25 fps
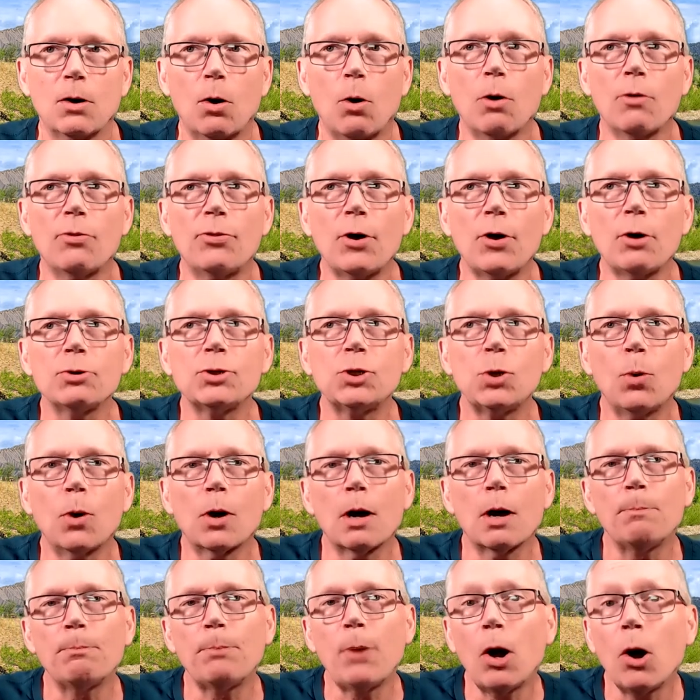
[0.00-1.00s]
or those who
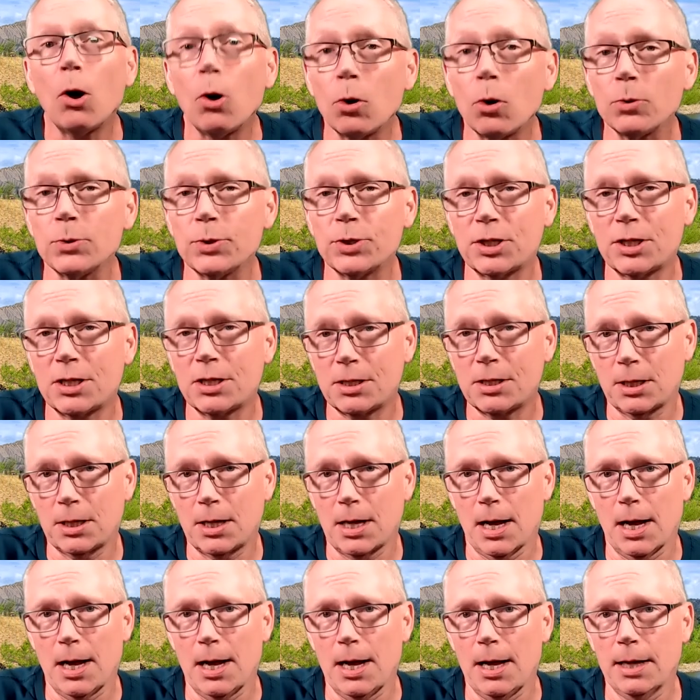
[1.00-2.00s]
are opposed to
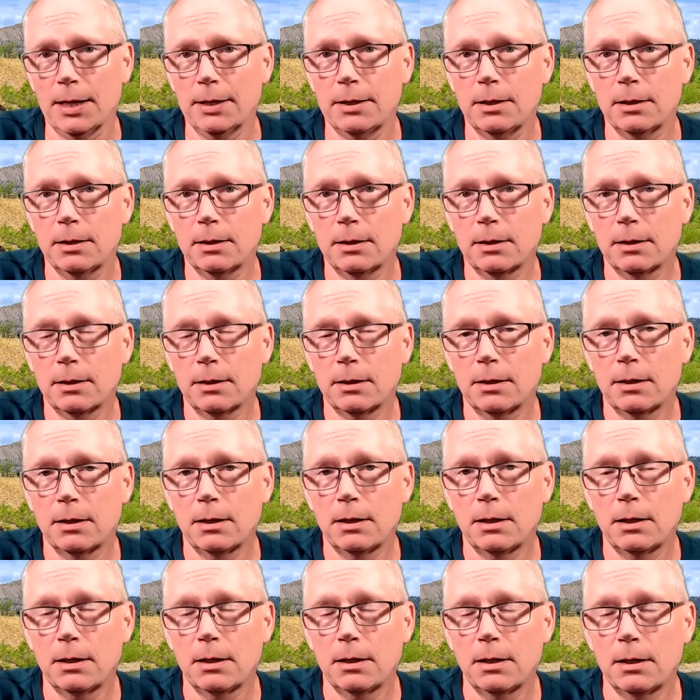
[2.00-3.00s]
God,
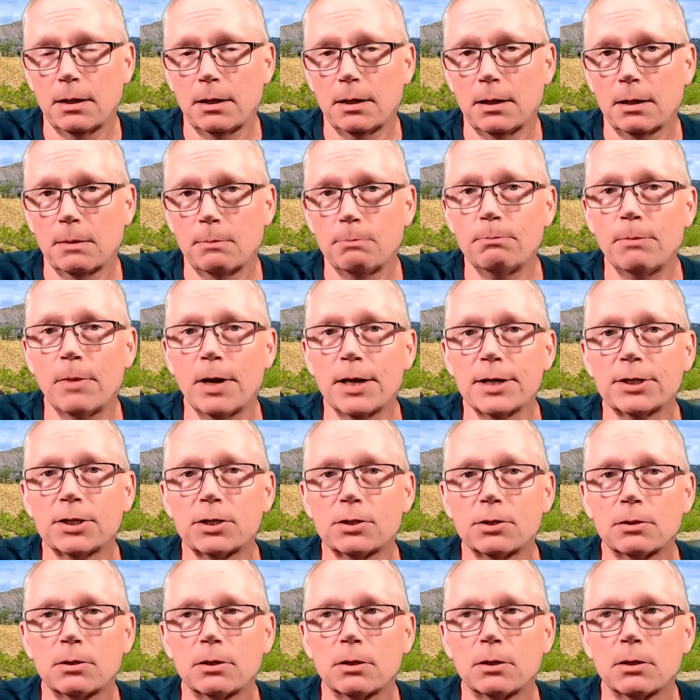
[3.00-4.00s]

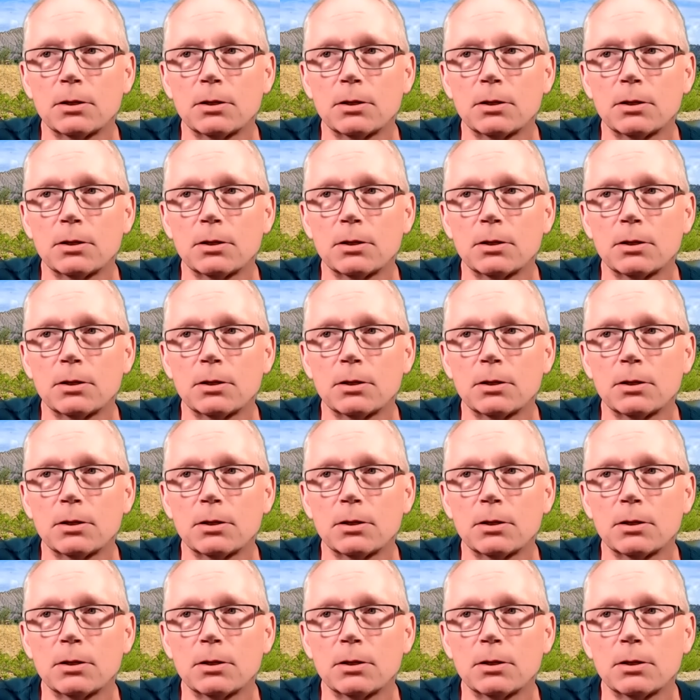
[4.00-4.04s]
must